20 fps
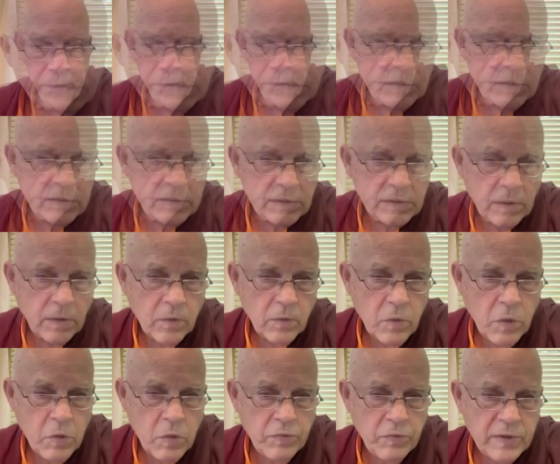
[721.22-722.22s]

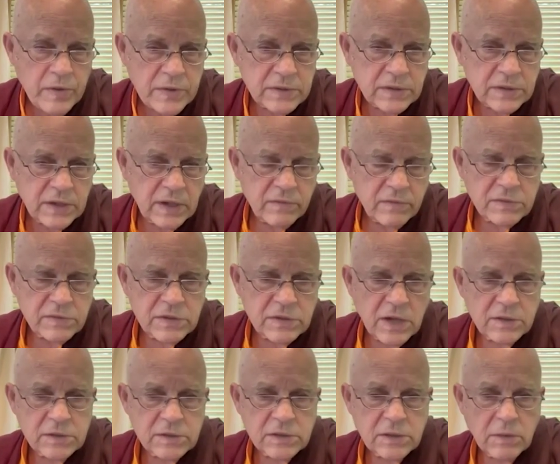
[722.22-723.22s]
So this gives
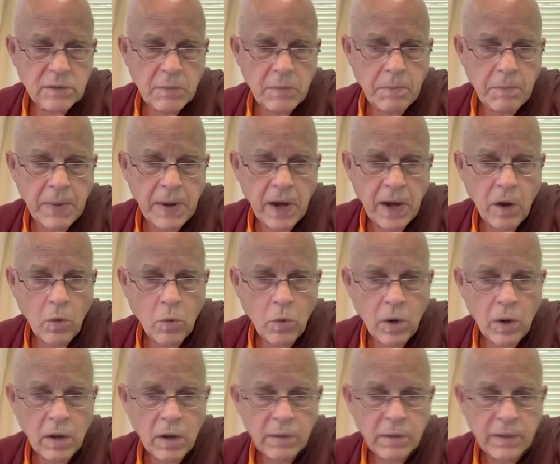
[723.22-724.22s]
us
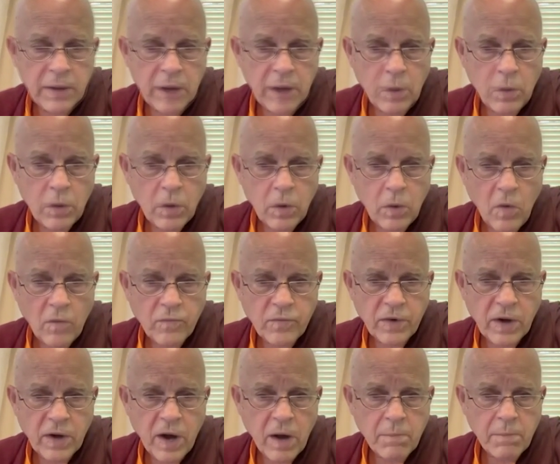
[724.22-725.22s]
power, power
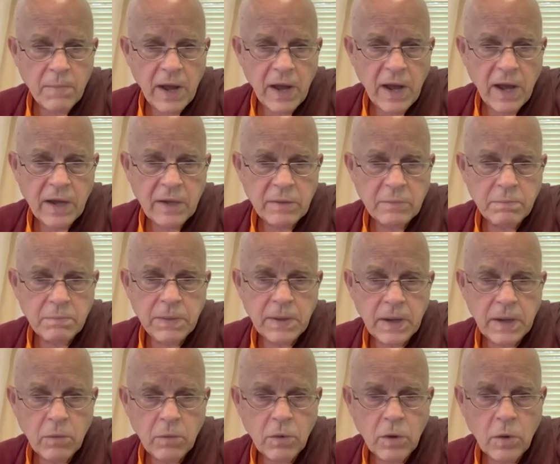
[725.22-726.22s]
over our mind,
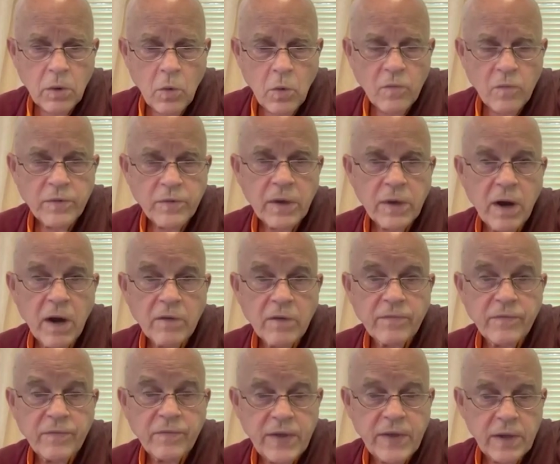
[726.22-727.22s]
power over our
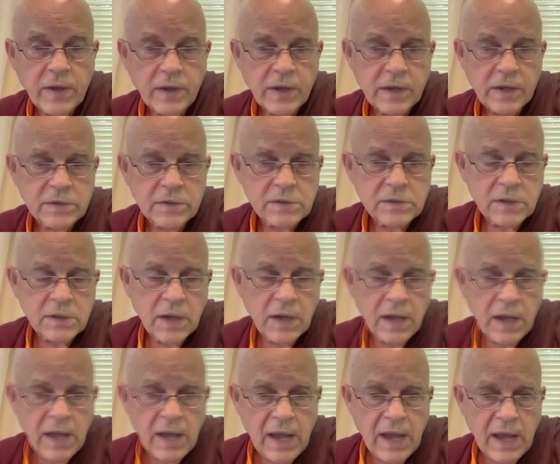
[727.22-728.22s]
feelings,
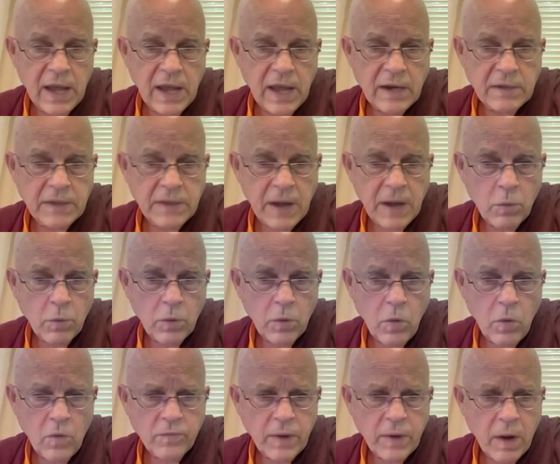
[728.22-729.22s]
and power
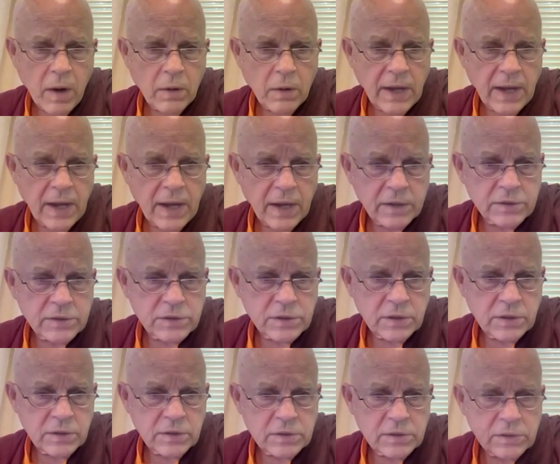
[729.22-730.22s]
over our
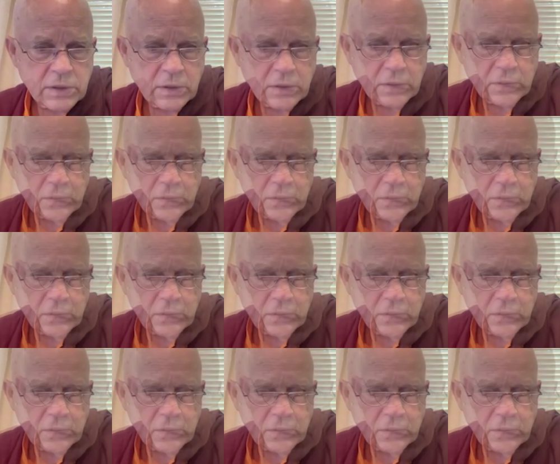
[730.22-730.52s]
actions.